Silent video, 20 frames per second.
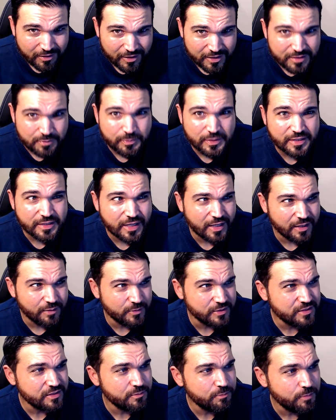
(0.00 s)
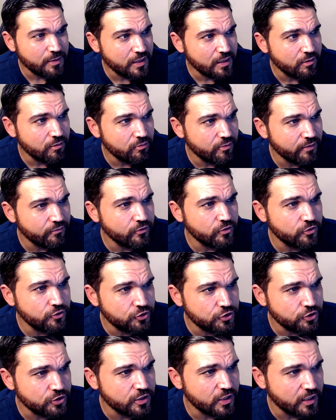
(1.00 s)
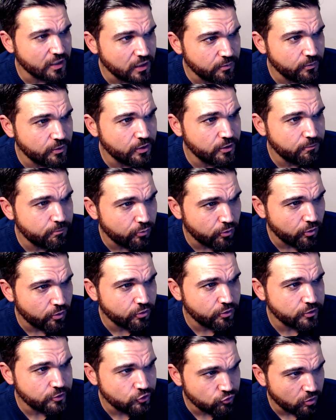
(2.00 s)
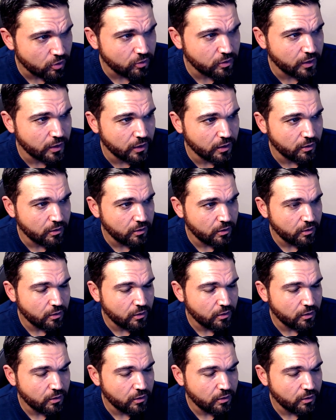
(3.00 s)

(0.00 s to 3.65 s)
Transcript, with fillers: It's a big name, is it big? Revolution Unlimited Pro Controller